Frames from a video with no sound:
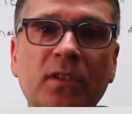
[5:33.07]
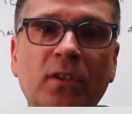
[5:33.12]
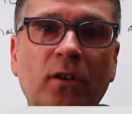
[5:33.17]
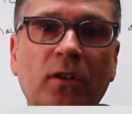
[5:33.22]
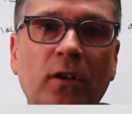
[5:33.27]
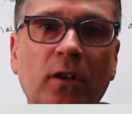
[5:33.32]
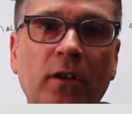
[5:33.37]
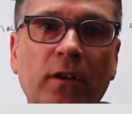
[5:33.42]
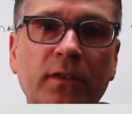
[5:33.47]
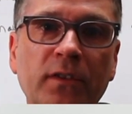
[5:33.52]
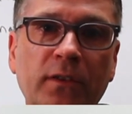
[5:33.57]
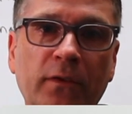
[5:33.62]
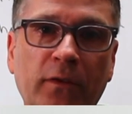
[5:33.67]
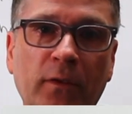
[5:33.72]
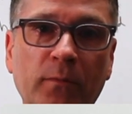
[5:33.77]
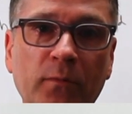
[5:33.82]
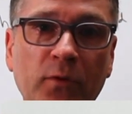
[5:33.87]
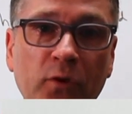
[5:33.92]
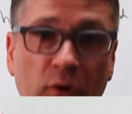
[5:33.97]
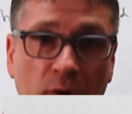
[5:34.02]
curves
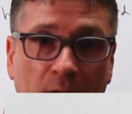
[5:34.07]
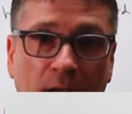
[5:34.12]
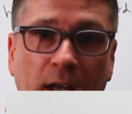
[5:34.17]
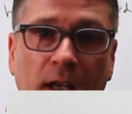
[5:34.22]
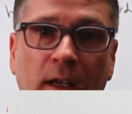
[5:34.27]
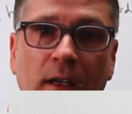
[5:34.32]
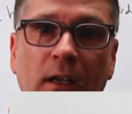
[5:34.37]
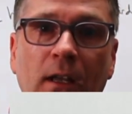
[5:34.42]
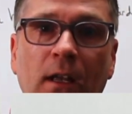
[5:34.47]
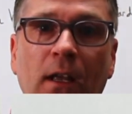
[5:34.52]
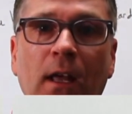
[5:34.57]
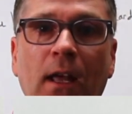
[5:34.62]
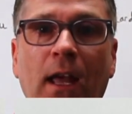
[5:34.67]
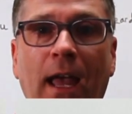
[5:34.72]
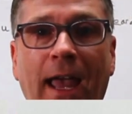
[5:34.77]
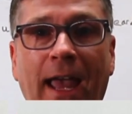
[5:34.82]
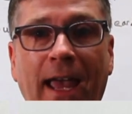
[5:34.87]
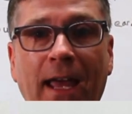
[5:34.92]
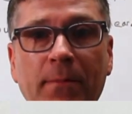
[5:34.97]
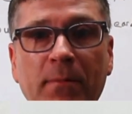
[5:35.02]
from Trane
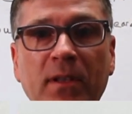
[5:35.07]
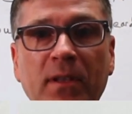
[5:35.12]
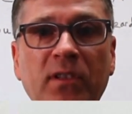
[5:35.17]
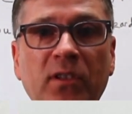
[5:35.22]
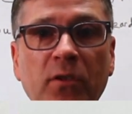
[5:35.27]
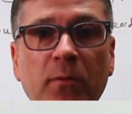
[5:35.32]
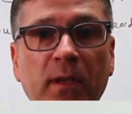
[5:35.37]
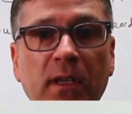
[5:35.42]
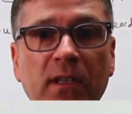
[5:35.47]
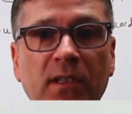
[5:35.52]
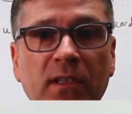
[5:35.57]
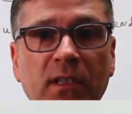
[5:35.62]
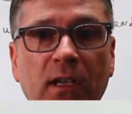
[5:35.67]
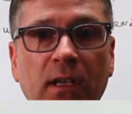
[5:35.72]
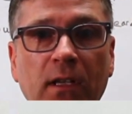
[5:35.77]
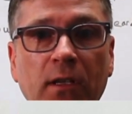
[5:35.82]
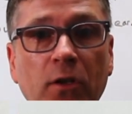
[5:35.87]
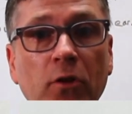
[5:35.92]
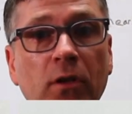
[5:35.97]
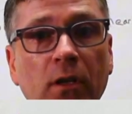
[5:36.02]
and Mitsubishi,
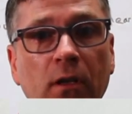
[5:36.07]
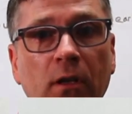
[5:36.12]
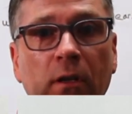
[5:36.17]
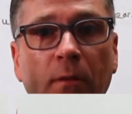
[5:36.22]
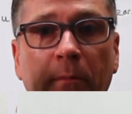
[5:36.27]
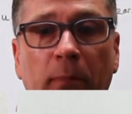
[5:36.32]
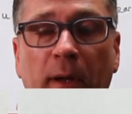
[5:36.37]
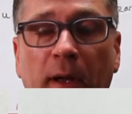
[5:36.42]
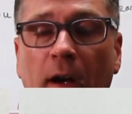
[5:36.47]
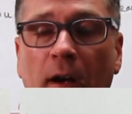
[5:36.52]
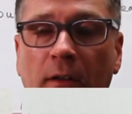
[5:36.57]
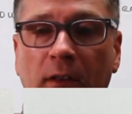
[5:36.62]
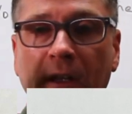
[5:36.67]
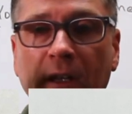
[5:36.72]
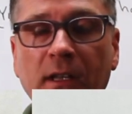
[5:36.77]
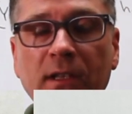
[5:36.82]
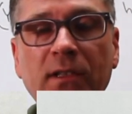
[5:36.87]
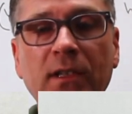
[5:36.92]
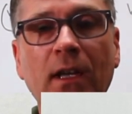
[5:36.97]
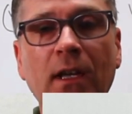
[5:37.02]
and you can compare
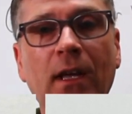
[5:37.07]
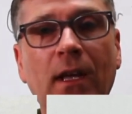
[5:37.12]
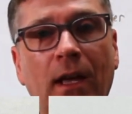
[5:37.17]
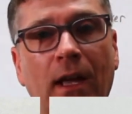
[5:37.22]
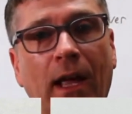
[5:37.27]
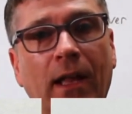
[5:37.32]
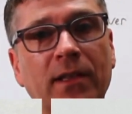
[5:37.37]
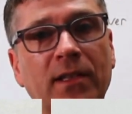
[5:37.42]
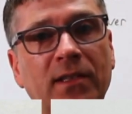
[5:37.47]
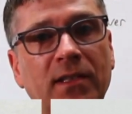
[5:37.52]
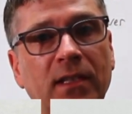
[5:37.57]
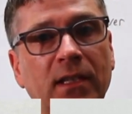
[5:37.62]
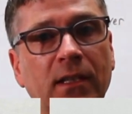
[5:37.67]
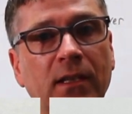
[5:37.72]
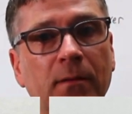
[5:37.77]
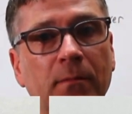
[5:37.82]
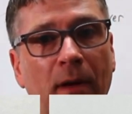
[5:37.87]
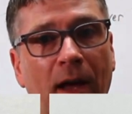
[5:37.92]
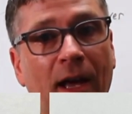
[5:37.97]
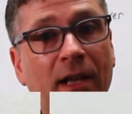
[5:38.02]
these and see the
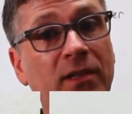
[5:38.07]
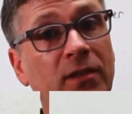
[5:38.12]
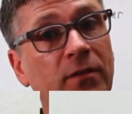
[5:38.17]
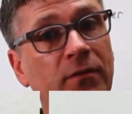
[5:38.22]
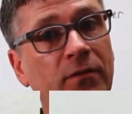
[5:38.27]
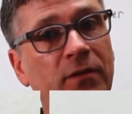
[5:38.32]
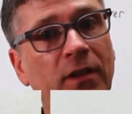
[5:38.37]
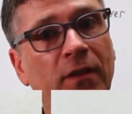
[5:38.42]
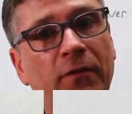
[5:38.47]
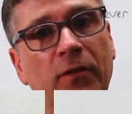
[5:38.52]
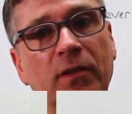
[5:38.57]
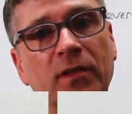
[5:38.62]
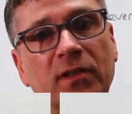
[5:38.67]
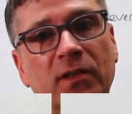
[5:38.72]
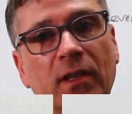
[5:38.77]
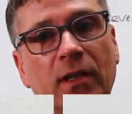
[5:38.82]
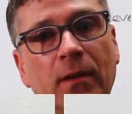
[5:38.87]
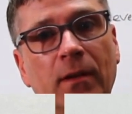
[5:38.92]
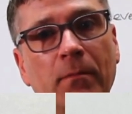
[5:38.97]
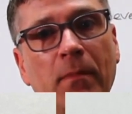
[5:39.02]
massive difference
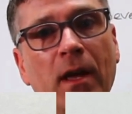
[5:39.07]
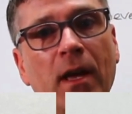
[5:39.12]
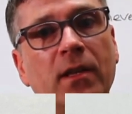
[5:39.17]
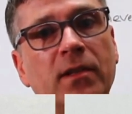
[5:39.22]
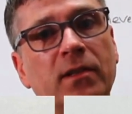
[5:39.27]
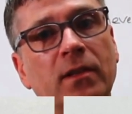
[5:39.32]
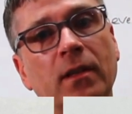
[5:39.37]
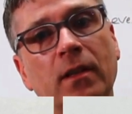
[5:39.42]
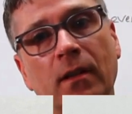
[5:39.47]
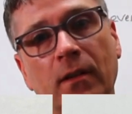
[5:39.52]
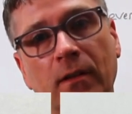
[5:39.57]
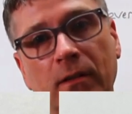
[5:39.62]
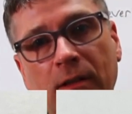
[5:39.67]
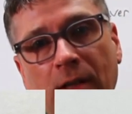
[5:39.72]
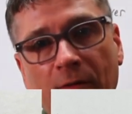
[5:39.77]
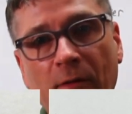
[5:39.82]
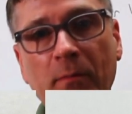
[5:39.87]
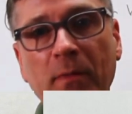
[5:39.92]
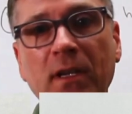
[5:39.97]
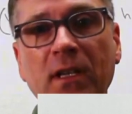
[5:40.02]
that it makes to
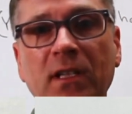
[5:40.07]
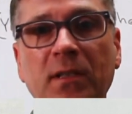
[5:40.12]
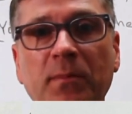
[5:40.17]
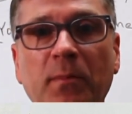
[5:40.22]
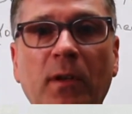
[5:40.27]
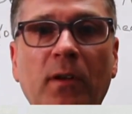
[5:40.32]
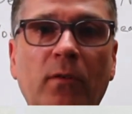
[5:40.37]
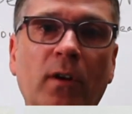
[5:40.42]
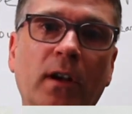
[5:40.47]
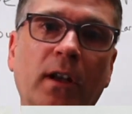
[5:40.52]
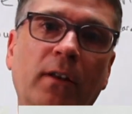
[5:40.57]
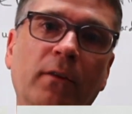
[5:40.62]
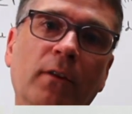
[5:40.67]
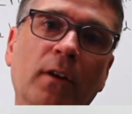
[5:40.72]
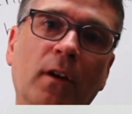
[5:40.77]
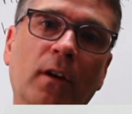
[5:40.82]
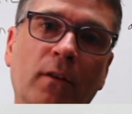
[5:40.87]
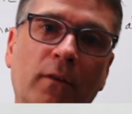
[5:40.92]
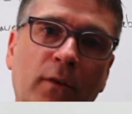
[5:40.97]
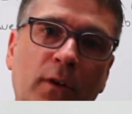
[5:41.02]
have a mini split running
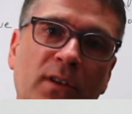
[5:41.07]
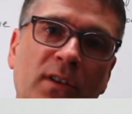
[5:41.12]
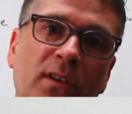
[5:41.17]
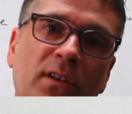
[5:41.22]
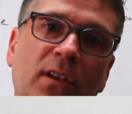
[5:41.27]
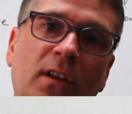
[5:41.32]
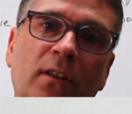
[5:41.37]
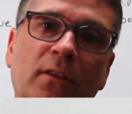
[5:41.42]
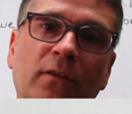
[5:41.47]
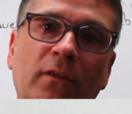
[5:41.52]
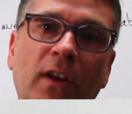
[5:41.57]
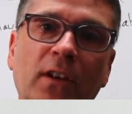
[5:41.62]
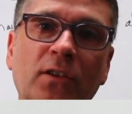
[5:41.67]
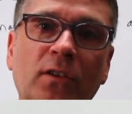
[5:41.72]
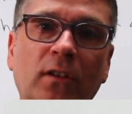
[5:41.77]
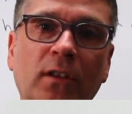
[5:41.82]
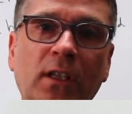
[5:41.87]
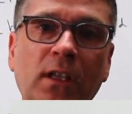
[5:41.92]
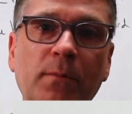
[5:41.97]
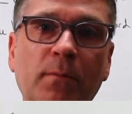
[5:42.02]
versus a
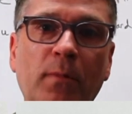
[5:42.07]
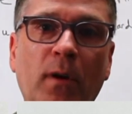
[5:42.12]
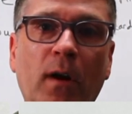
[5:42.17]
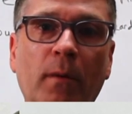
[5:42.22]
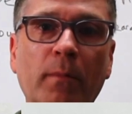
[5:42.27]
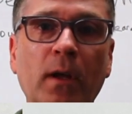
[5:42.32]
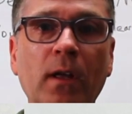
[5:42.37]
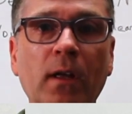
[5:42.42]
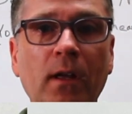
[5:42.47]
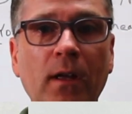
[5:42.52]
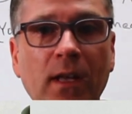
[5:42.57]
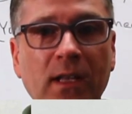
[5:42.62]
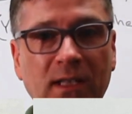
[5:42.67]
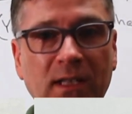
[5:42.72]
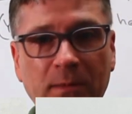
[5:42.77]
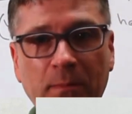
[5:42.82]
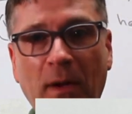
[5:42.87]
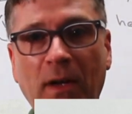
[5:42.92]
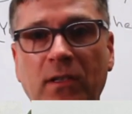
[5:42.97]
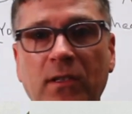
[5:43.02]
conventional heat pump,
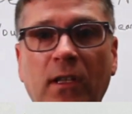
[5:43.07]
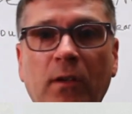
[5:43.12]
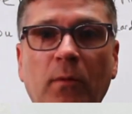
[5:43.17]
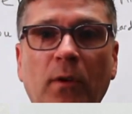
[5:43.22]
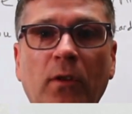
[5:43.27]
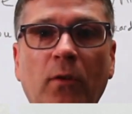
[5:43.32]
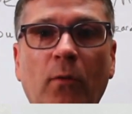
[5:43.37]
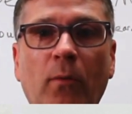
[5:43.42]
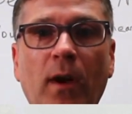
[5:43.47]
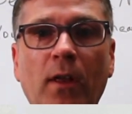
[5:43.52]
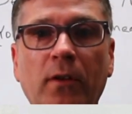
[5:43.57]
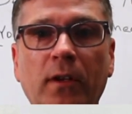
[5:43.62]
especially when the weather